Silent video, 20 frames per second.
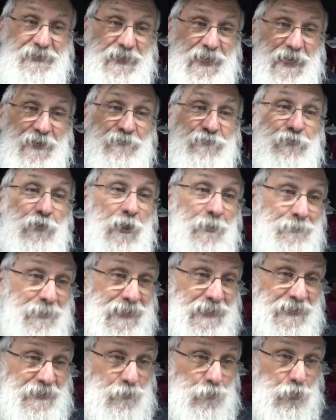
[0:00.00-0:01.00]
Avram
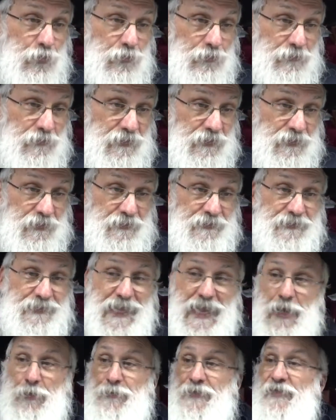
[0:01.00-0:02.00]
anymore.
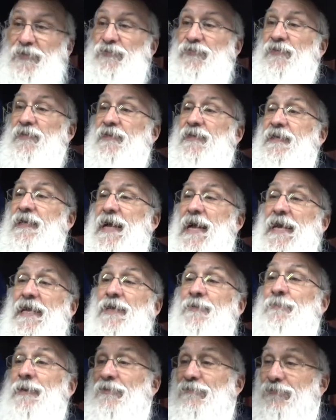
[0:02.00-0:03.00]
Now he's
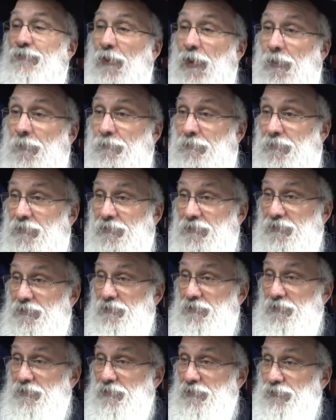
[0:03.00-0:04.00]
Chaim Avram.
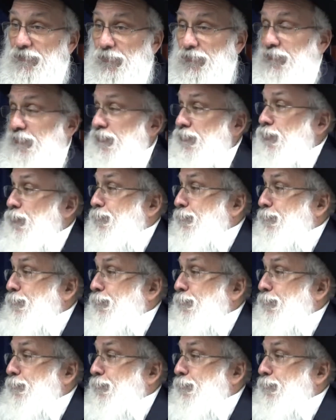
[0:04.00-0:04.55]
So it's a new